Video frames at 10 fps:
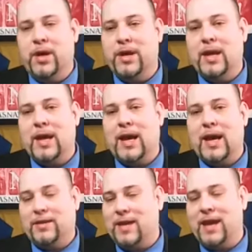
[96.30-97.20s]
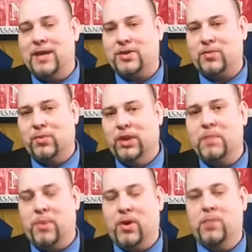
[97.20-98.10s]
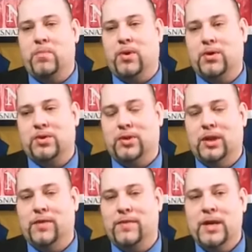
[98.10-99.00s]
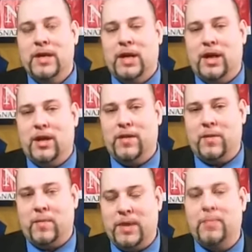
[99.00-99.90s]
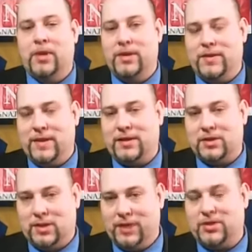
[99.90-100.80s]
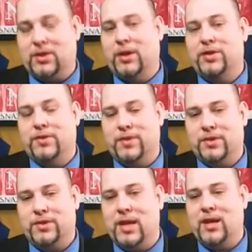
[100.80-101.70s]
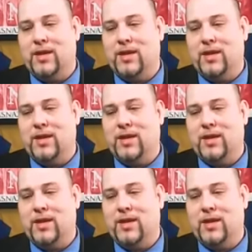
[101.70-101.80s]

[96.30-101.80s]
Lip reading: but that is really part and parcel of the people in the Texas legislature and the state